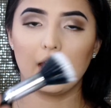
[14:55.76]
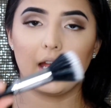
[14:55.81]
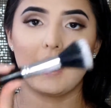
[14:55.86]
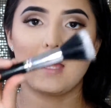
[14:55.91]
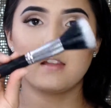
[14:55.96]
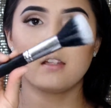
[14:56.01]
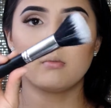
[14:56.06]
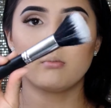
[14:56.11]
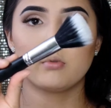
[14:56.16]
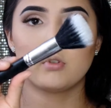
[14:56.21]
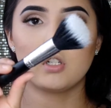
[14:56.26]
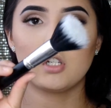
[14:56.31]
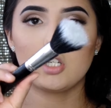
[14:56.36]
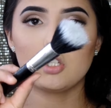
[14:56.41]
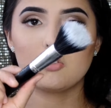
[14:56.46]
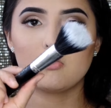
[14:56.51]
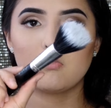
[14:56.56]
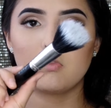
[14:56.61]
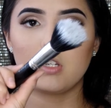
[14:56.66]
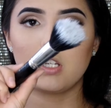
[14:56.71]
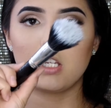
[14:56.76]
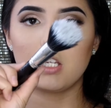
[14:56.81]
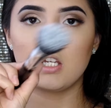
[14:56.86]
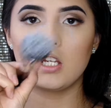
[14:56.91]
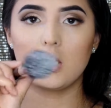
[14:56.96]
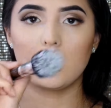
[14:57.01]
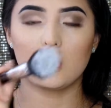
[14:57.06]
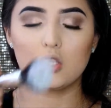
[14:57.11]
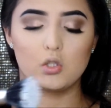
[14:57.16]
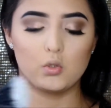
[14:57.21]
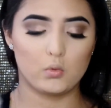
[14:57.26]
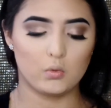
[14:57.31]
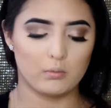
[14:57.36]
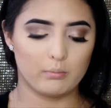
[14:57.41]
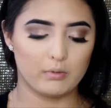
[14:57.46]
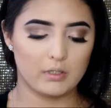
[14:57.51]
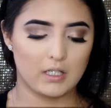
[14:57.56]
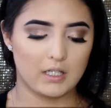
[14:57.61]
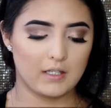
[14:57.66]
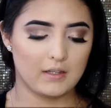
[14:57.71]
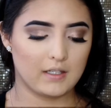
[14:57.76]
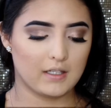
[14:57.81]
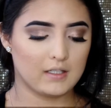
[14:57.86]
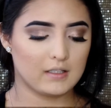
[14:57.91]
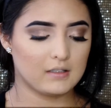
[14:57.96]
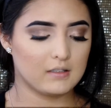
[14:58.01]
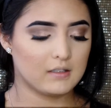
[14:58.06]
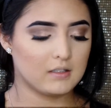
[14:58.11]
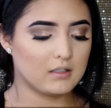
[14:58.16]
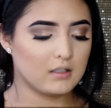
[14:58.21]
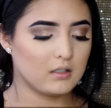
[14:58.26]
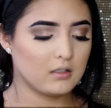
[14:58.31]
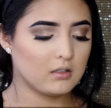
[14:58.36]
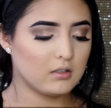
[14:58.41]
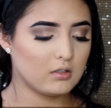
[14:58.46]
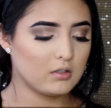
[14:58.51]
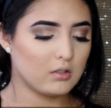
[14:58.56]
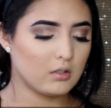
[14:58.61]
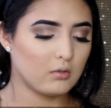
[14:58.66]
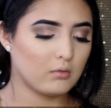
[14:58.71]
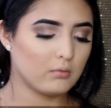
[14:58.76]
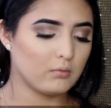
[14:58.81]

cala brush right here to apply that. So.